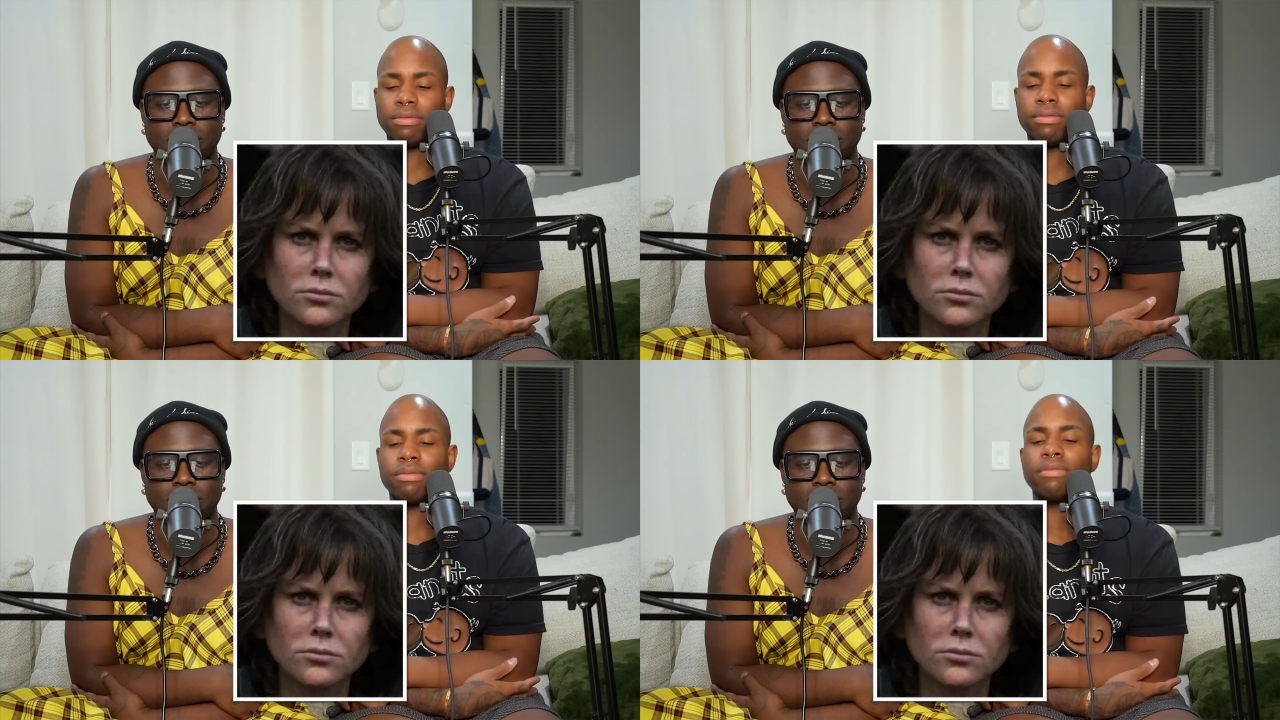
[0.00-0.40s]

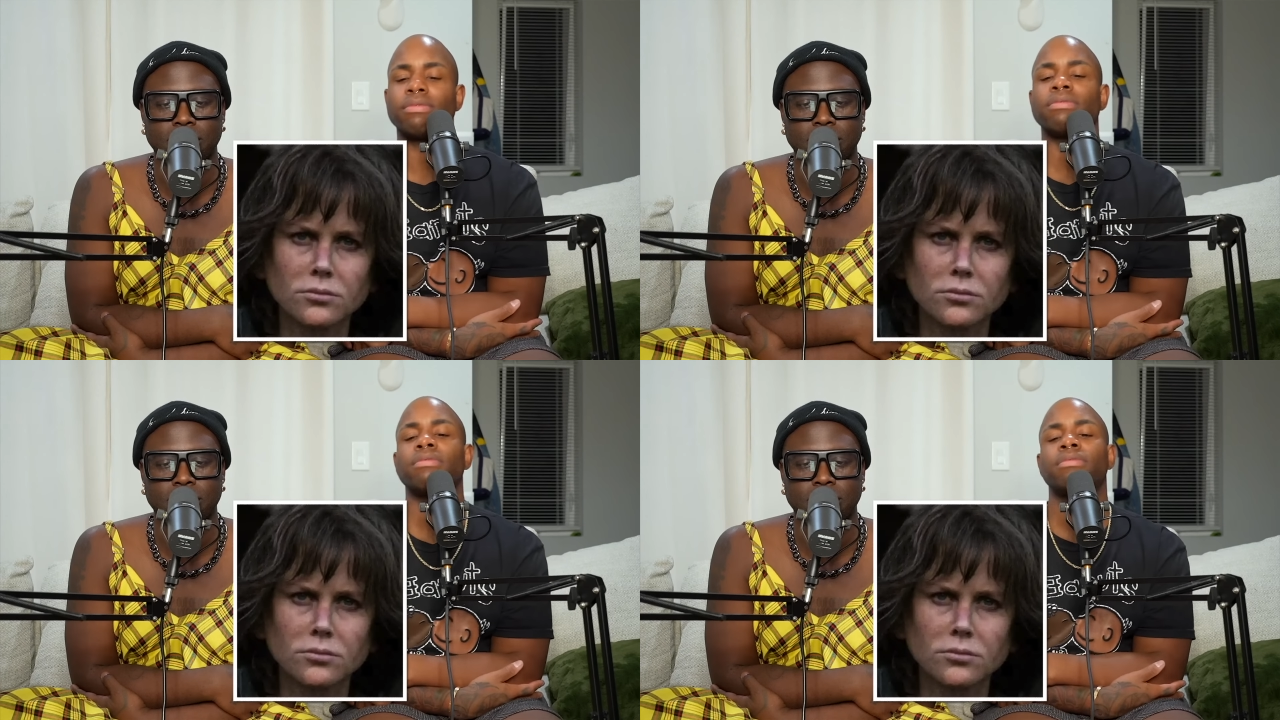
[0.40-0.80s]

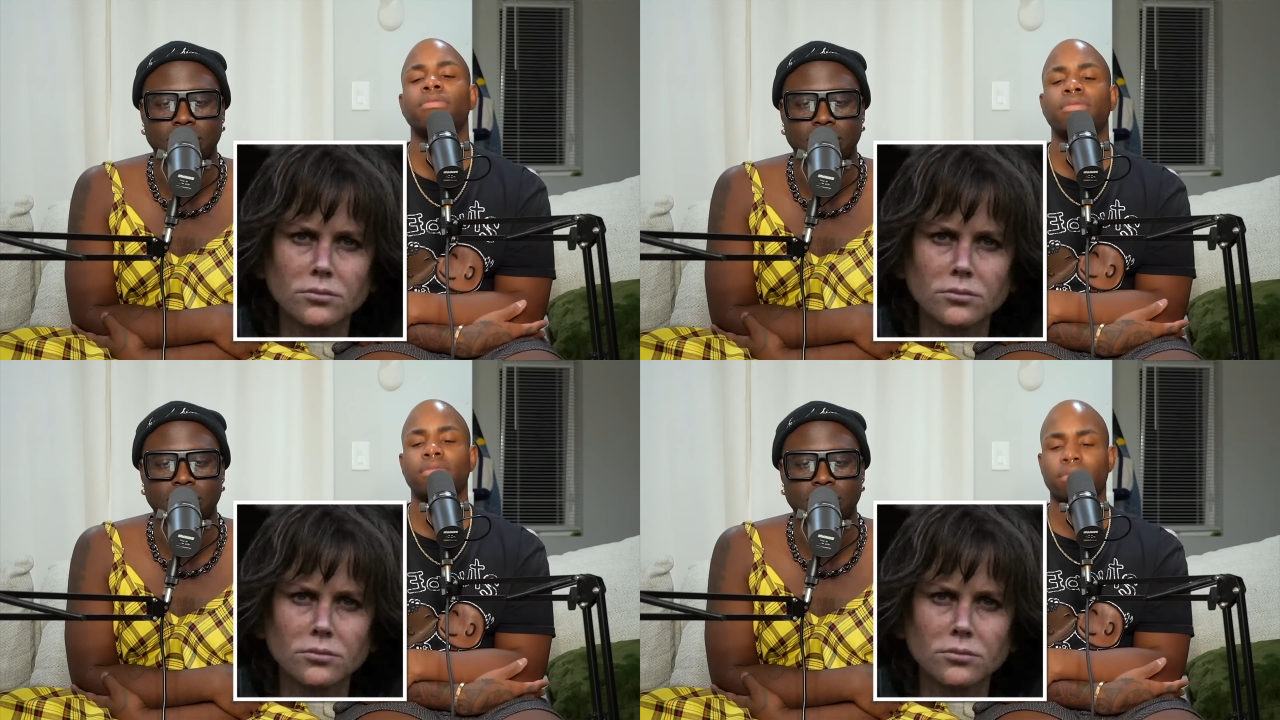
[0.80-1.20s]

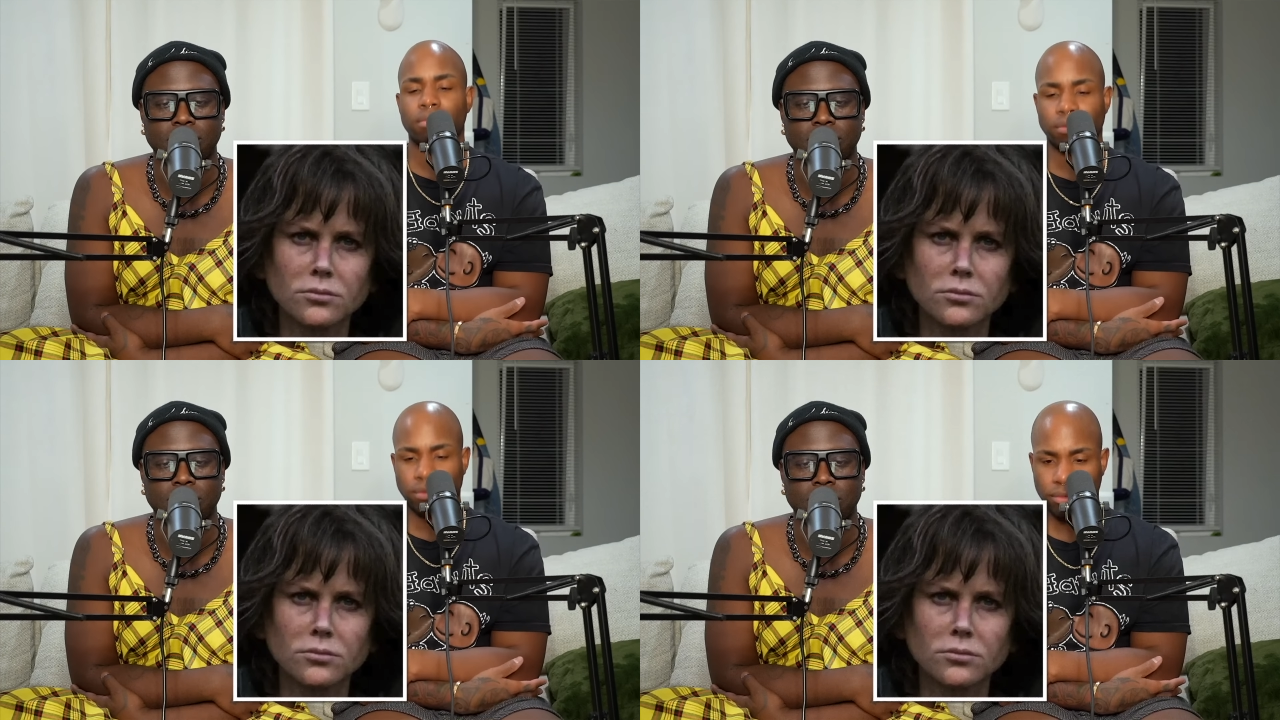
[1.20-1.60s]

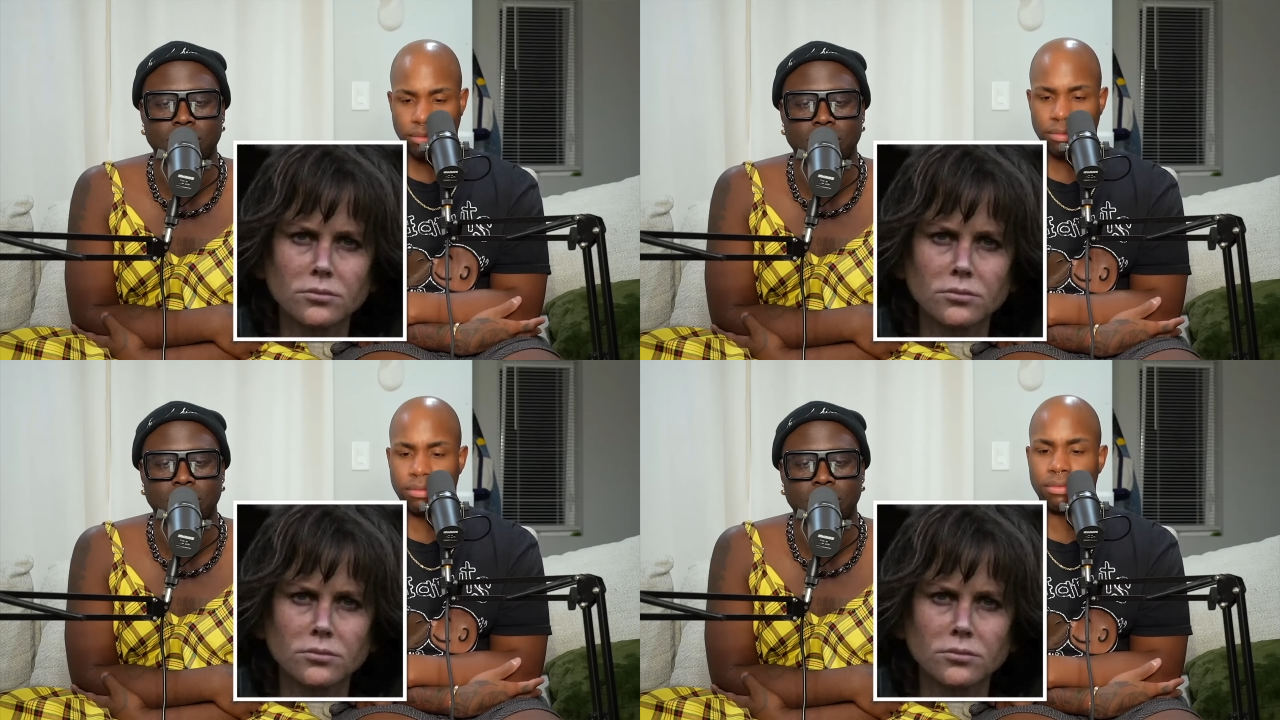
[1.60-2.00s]
Nobody speaks.